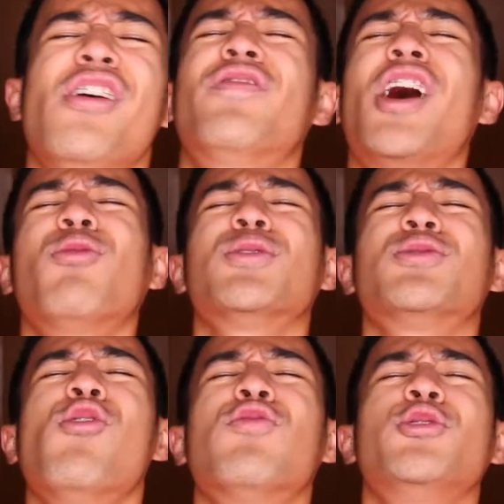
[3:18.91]
If I was
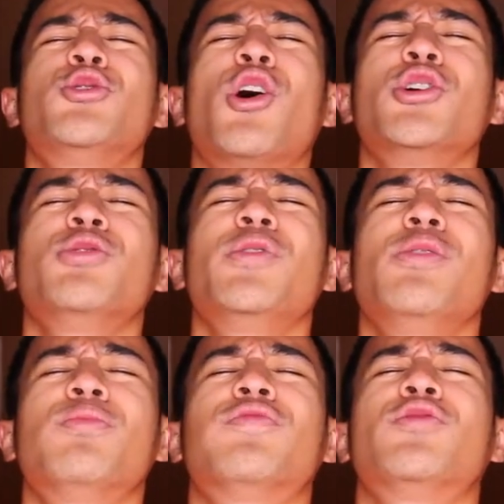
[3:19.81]
overcharging
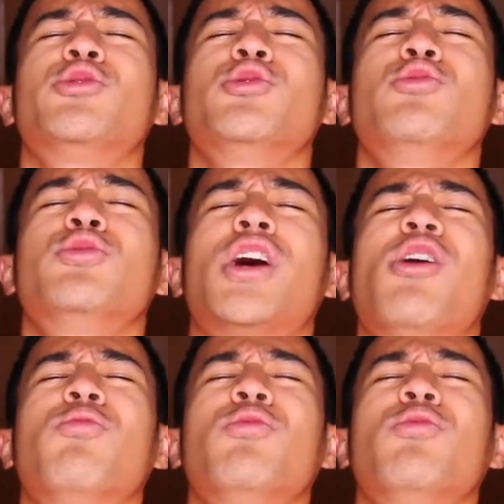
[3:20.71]
people for shoes, I